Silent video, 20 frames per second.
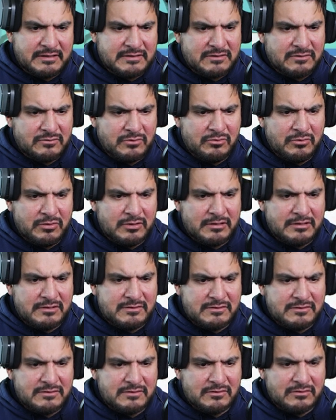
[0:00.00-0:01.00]
So what we're going to
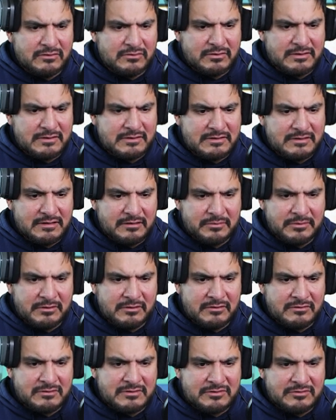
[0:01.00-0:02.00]
do is I'm going to
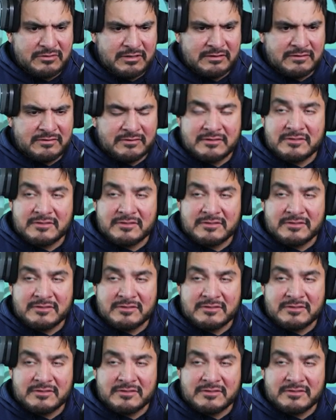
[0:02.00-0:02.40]
go straight to the